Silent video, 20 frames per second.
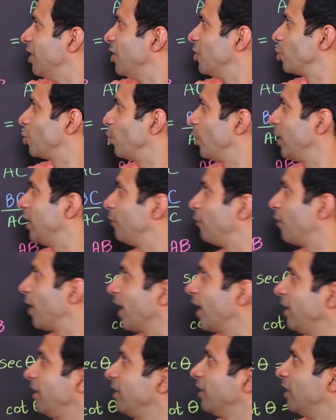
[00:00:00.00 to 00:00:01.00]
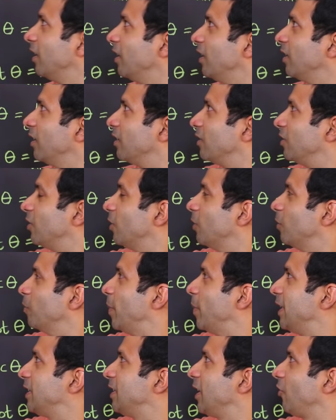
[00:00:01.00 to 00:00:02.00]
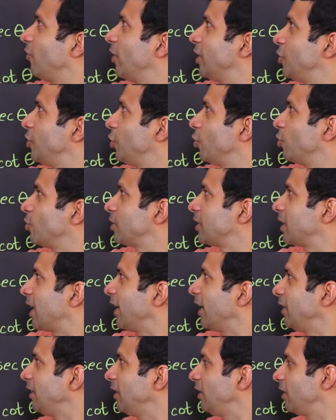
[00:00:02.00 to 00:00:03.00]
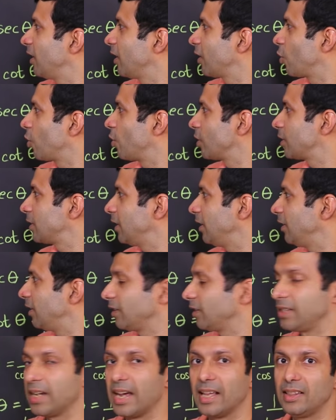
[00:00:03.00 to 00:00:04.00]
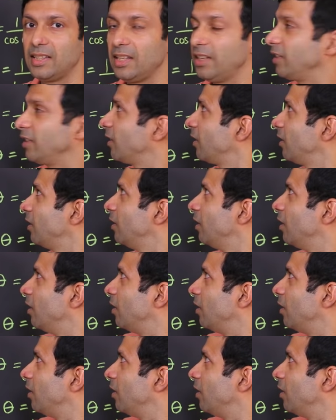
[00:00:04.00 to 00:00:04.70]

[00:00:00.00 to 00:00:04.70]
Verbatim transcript: So we defined the basic ratios sine theta, cos theta, tan theta